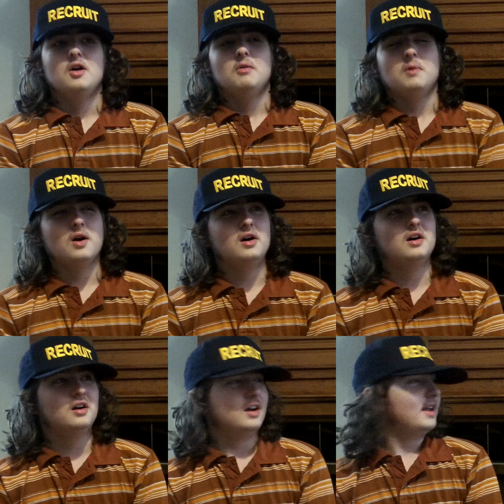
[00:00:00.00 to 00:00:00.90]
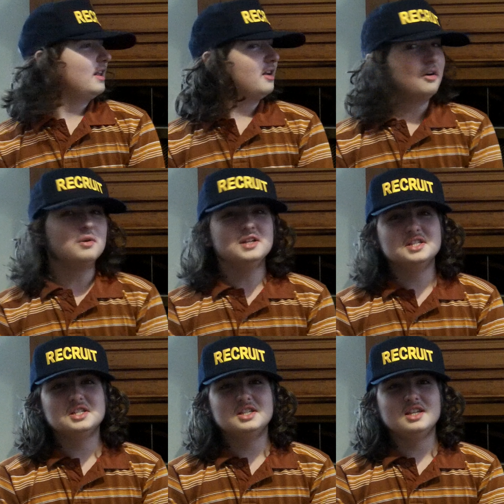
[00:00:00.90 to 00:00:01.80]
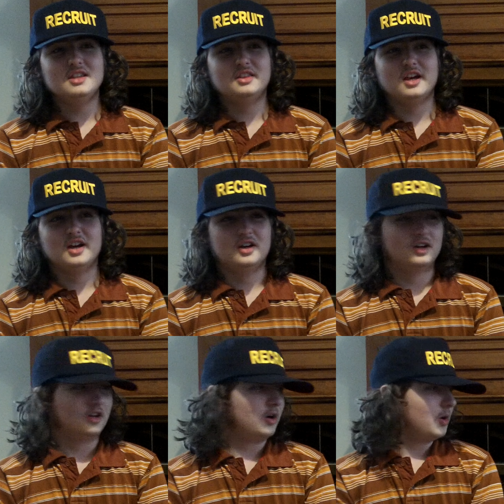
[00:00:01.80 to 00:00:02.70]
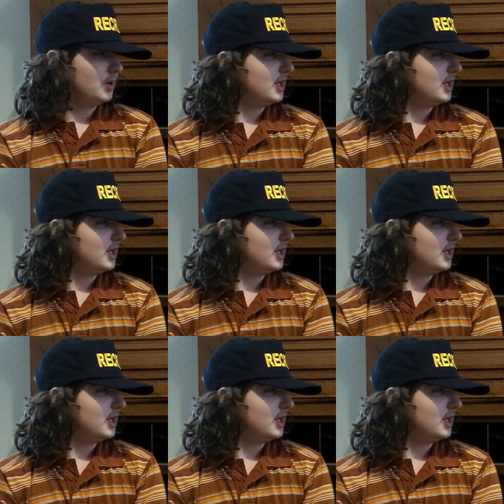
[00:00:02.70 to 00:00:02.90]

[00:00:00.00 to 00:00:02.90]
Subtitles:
Well, I can already see that Cody